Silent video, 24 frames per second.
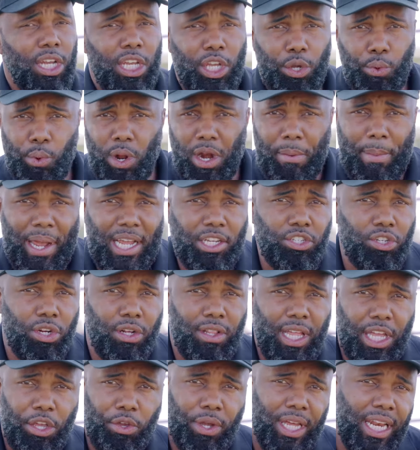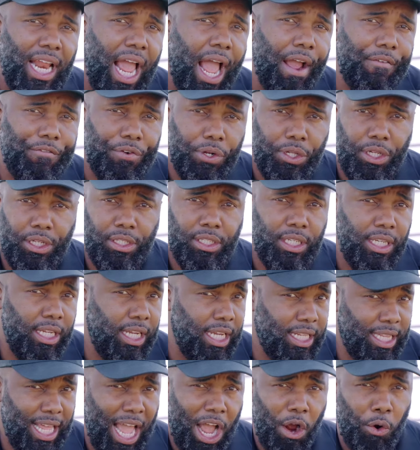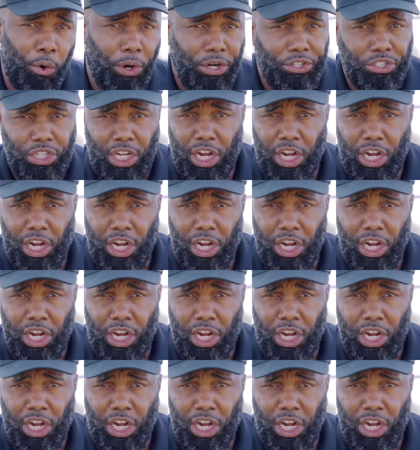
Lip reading: you want to make sure that you can effortlessly get that horse